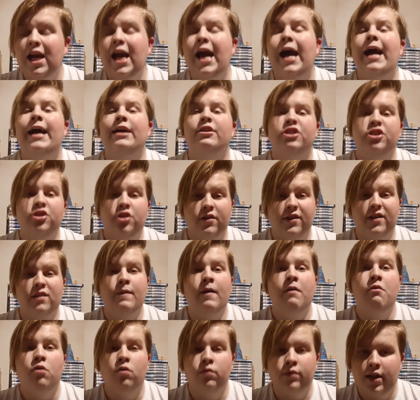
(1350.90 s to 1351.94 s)
Actually, no, that's
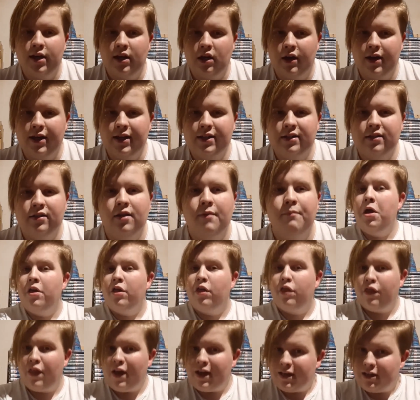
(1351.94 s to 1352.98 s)
about all I liked.
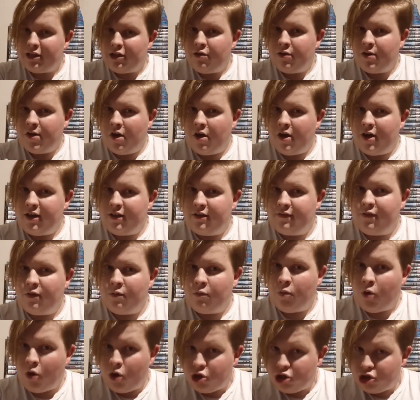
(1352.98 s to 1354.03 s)
Thank you guys for
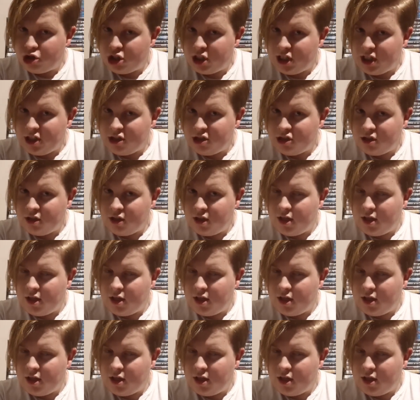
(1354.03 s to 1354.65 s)
watching.